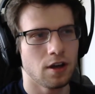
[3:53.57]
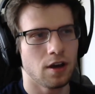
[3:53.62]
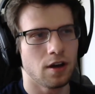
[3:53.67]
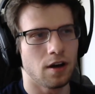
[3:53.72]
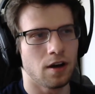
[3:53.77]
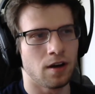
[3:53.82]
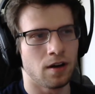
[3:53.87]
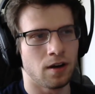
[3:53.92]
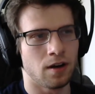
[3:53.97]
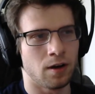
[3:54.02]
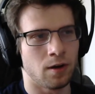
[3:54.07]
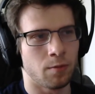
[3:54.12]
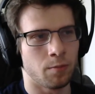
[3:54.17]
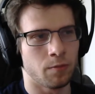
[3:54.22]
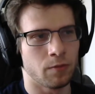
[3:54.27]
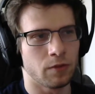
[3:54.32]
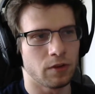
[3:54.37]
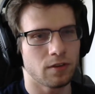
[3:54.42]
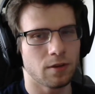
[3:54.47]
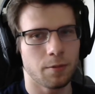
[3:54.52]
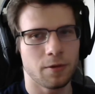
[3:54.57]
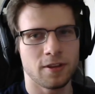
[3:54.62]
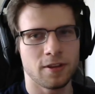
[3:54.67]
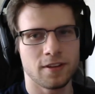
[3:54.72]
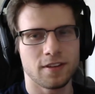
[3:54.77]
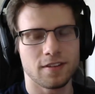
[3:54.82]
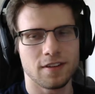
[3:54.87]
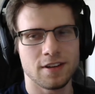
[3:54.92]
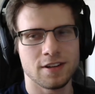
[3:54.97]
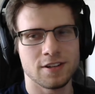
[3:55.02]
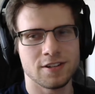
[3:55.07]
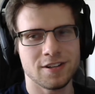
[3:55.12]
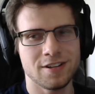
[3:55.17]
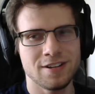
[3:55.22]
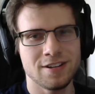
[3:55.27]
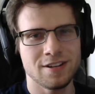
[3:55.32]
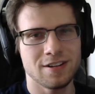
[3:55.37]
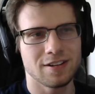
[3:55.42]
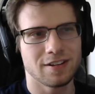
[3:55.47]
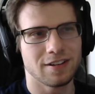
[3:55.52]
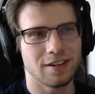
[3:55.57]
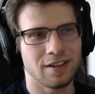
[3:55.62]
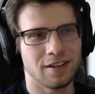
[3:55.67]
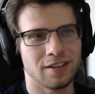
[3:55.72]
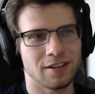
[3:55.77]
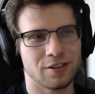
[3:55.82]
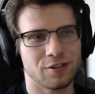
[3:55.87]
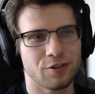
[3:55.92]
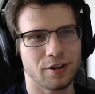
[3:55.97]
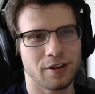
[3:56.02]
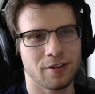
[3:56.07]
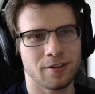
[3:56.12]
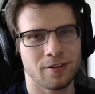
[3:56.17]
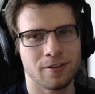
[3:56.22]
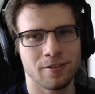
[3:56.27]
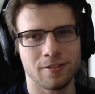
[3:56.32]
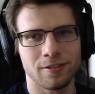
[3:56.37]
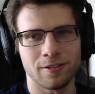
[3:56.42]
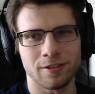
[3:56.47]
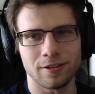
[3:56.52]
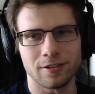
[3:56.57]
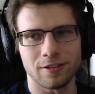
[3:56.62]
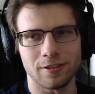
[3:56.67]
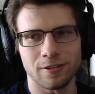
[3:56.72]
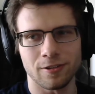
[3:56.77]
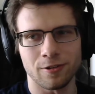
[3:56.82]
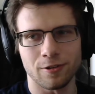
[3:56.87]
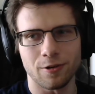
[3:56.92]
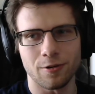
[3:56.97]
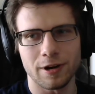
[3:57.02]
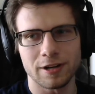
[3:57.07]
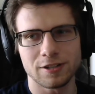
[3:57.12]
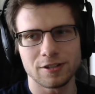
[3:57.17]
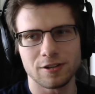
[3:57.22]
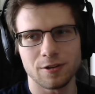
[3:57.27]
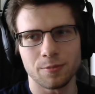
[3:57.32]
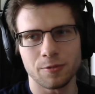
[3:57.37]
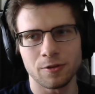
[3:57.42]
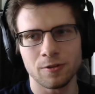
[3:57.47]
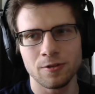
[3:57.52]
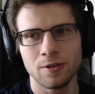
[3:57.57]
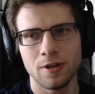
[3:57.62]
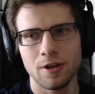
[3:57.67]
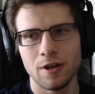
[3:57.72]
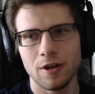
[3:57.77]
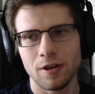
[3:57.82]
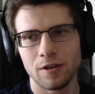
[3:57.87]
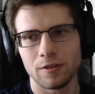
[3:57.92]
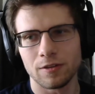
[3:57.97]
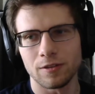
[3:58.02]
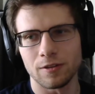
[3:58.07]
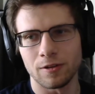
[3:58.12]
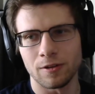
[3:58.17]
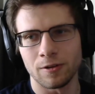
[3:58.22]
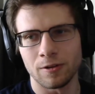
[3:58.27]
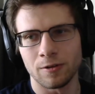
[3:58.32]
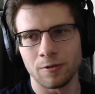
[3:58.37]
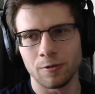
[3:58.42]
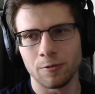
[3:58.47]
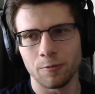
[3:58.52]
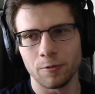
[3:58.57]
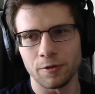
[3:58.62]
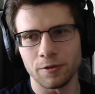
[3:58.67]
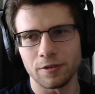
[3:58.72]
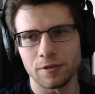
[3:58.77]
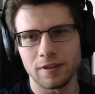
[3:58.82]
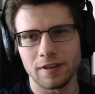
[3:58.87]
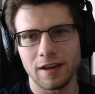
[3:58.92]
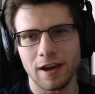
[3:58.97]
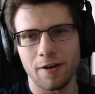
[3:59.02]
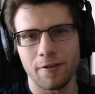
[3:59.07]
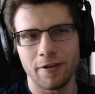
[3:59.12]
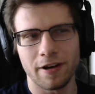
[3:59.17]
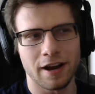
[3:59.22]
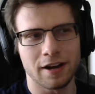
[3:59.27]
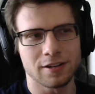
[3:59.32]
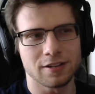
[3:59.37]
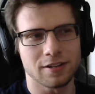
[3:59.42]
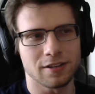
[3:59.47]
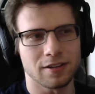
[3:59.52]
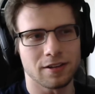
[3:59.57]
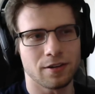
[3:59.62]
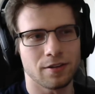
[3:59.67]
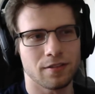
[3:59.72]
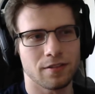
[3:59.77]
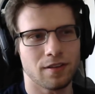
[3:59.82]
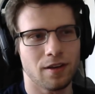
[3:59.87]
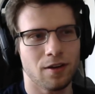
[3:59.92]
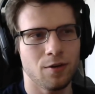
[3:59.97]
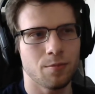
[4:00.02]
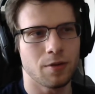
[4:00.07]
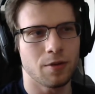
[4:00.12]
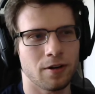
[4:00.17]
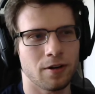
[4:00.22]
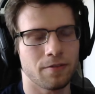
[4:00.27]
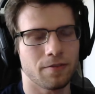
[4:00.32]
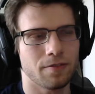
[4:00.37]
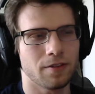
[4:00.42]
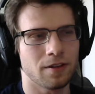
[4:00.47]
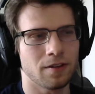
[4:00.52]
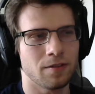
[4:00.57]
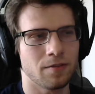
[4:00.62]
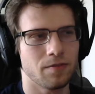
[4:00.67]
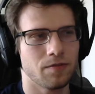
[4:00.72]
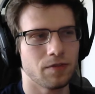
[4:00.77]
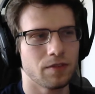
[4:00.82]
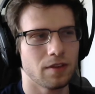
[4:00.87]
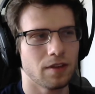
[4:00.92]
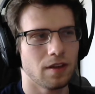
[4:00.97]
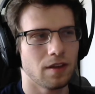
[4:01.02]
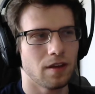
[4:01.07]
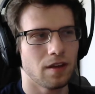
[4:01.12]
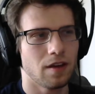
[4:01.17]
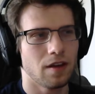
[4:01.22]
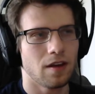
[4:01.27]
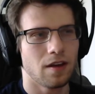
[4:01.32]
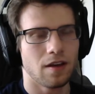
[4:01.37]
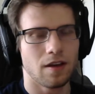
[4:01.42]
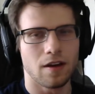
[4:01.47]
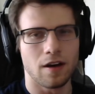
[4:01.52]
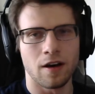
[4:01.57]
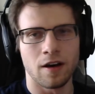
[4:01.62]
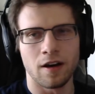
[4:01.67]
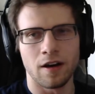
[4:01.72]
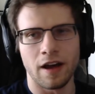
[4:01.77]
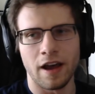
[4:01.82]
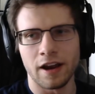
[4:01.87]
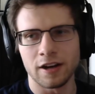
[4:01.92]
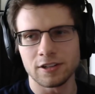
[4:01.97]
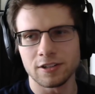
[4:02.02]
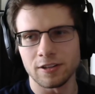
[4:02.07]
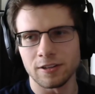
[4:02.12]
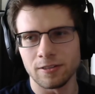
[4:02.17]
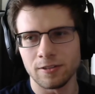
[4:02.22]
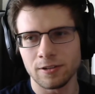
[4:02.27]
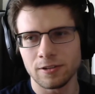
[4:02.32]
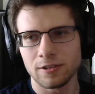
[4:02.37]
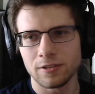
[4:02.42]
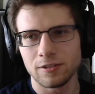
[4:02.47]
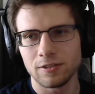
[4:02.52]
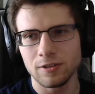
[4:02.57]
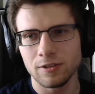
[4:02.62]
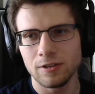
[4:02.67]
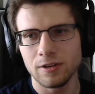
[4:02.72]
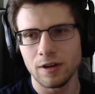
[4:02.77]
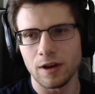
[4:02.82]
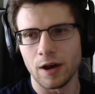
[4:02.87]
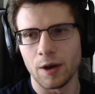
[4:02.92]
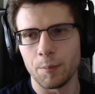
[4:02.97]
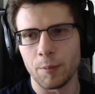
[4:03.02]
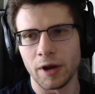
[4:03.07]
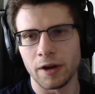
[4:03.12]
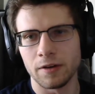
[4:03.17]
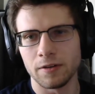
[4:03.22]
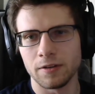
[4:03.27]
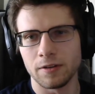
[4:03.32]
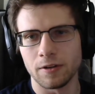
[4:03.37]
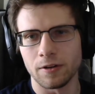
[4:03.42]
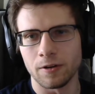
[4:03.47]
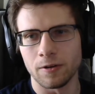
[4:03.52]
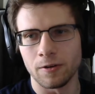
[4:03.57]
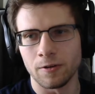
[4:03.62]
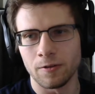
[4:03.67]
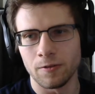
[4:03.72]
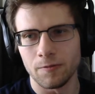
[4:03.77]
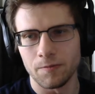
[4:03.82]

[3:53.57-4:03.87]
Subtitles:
Some of the CG in the trailer looks a little questionable, so we'll see how it actually turns out, but it actually looks good, I might cover